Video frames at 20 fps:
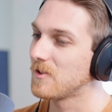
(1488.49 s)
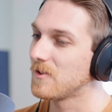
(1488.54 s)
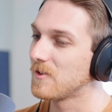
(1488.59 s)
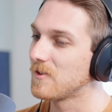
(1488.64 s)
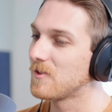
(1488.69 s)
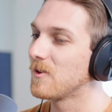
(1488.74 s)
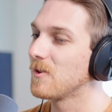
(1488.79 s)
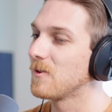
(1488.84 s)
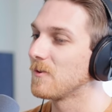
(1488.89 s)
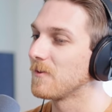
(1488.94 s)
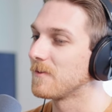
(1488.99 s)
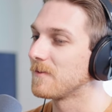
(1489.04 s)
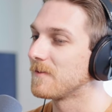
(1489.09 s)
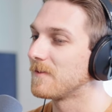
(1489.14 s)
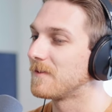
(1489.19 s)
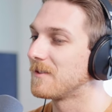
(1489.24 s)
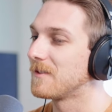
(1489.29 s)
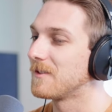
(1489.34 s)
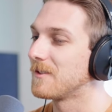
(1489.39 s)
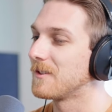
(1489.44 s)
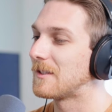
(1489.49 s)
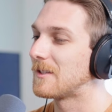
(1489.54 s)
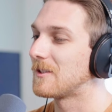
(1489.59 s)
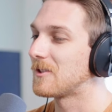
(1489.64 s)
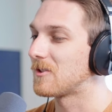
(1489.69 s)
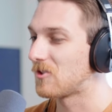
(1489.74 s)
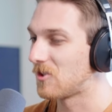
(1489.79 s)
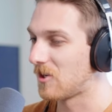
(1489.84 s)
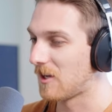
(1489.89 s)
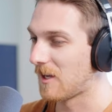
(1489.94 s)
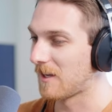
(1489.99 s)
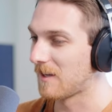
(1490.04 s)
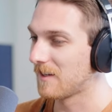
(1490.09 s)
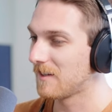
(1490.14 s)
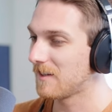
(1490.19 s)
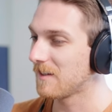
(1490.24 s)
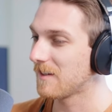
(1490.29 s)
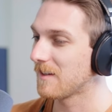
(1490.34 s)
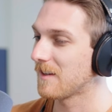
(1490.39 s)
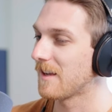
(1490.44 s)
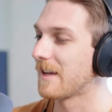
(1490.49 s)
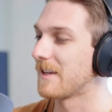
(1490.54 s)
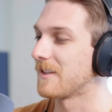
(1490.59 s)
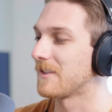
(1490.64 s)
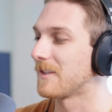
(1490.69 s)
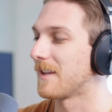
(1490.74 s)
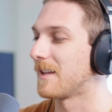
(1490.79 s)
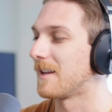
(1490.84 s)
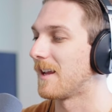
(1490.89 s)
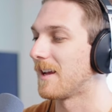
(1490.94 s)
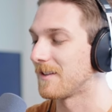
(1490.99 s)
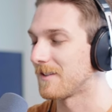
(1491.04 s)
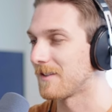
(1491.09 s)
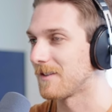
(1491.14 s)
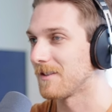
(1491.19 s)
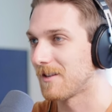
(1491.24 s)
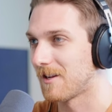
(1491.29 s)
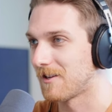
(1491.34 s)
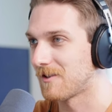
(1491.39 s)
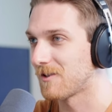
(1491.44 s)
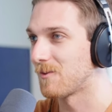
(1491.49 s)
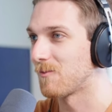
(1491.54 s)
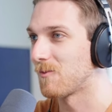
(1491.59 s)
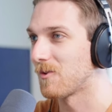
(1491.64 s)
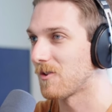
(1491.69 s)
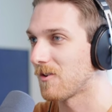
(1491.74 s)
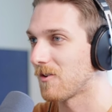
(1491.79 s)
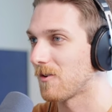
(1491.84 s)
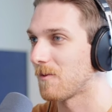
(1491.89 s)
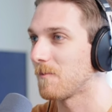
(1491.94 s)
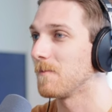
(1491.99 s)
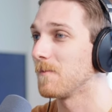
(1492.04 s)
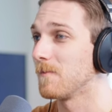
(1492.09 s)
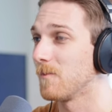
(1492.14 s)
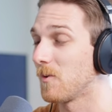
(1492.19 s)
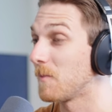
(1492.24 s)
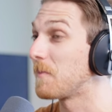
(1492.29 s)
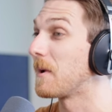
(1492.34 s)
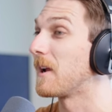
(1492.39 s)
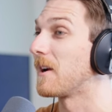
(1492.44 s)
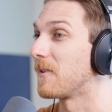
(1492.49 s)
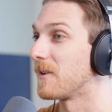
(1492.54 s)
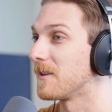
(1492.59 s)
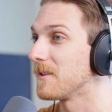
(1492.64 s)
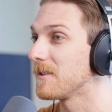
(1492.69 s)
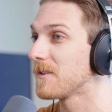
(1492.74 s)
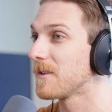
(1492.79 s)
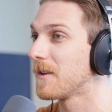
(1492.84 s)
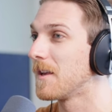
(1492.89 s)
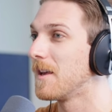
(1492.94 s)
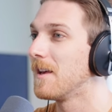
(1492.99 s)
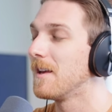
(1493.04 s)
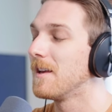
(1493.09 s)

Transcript: so Jane, I said, has this tension with her her parents,